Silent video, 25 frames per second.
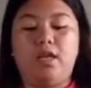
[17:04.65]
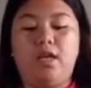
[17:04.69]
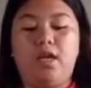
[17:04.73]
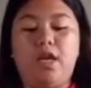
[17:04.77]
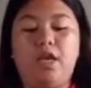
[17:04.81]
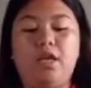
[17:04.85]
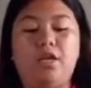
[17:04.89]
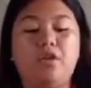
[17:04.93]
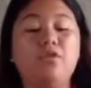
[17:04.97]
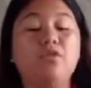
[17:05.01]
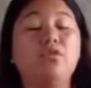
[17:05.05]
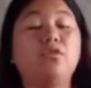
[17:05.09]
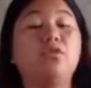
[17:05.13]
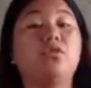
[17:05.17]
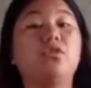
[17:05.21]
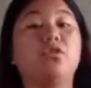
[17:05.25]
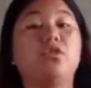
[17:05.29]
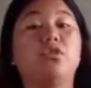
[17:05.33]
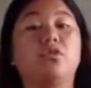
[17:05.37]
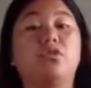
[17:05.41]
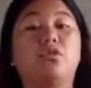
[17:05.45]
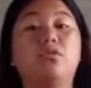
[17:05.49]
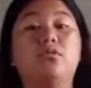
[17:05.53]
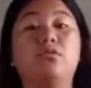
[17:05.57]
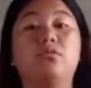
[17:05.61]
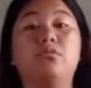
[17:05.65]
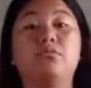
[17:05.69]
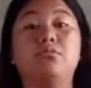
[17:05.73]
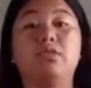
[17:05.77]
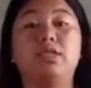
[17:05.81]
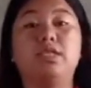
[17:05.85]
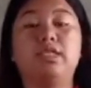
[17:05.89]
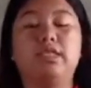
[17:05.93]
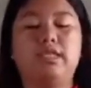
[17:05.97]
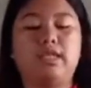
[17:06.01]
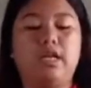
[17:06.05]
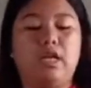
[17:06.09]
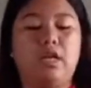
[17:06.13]
A good curriculum
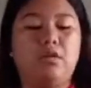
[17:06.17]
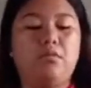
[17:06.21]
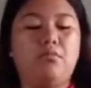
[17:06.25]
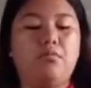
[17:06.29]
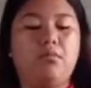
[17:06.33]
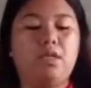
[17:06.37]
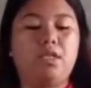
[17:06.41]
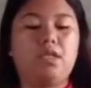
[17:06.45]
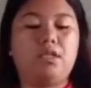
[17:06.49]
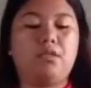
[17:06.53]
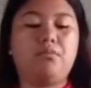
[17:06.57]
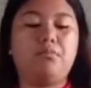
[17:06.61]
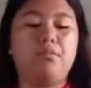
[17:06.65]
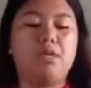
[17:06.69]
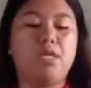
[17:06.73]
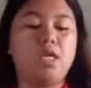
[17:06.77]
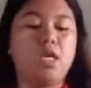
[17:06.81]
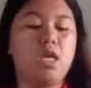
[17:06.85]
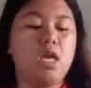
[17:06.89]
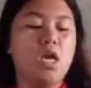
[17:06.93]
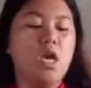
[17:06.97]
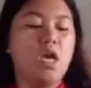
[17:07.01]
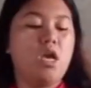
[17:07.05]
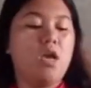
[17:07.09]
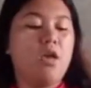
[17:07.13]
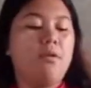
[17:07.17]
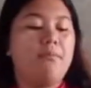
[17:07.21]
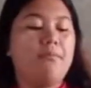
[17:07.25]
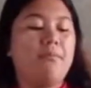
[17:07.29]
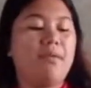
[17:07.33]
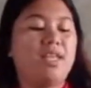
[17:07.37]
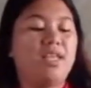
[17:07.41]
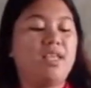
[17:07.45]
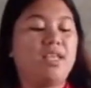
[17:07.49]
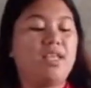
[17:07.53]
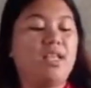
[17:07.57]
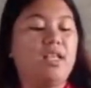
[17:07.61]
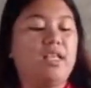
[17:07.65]
design must be
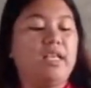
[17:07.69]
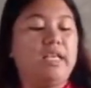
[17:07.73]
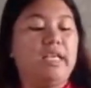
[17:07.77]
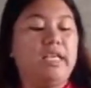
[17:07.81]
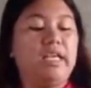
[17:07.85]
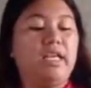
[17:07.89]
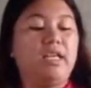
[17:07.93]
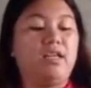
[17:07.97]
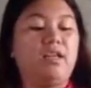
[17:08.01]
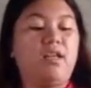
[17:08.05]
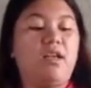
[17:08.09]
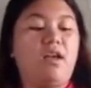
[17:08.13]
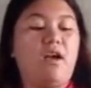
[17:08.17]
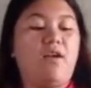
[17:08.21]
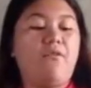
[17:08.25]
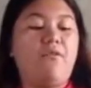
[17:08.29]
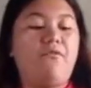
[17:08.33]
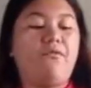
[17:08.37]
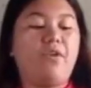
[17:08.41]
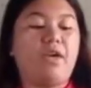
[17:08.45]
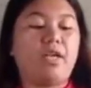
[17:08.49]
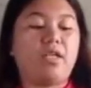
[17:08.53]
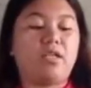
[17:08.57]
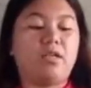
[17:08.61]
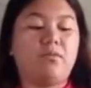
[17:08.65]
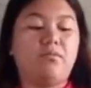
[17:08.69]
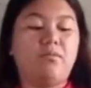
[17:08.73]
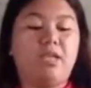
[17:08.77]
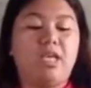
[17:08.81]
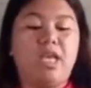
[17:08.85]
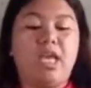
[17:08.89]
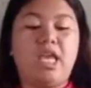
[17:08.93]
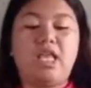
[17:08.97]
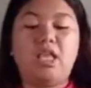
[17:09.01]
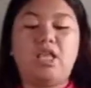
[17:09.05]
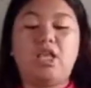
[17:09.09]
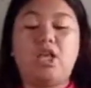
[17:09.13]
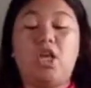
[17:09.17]
mentally and effectively
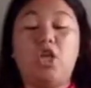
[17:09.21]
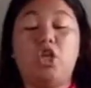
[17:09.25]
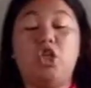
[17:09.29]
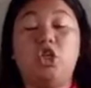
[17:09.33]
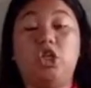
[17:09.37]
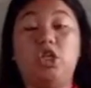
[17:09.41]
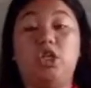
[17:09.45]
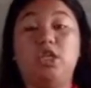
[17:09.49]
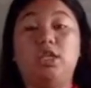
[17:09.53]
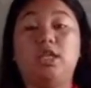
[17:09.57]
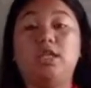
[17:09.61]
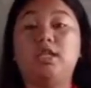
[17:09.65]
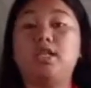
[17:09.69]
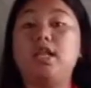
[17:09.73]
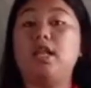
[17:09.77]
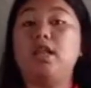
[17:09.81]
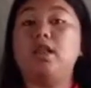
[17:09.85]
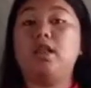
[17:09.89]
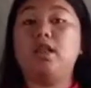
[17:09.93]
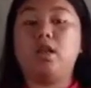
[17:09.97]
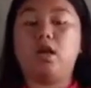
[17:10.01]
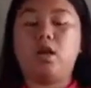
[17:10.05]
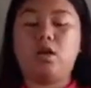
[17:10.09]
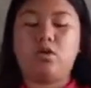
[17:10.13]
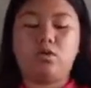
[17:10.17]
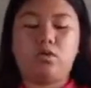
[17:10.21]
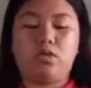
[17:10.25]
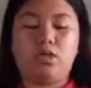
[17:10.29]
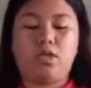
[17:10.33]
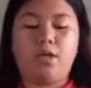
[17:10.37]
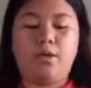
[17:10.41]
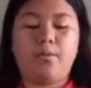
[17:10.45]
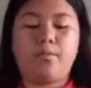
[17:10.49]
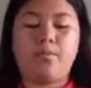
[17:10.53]
engaging that allows